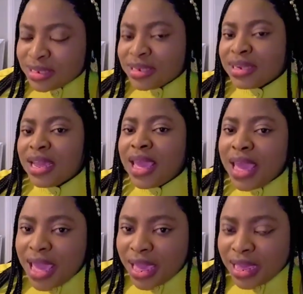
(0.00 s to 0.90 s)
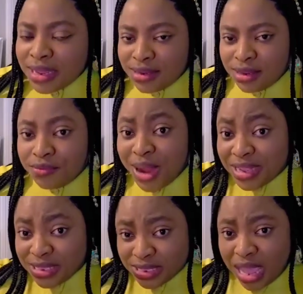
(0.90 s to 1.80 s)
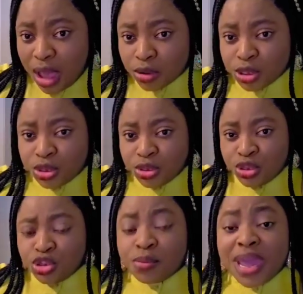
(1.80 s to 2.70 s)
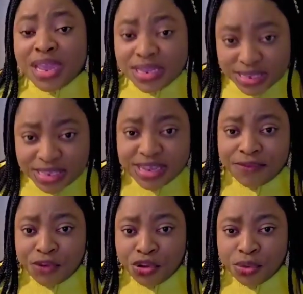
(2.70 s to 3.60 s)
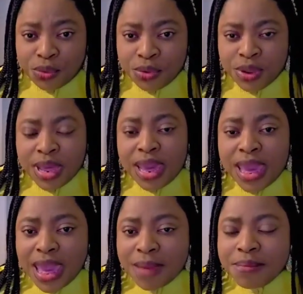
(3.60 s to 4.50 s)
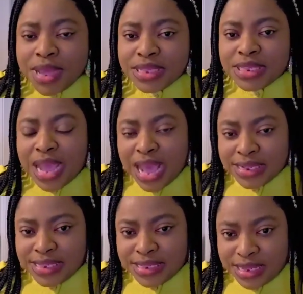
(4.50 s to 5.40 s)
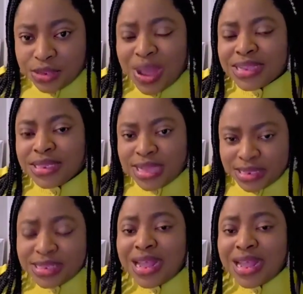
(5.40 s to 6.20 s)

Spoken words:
A, write it out to make it easier for you. A means you are in that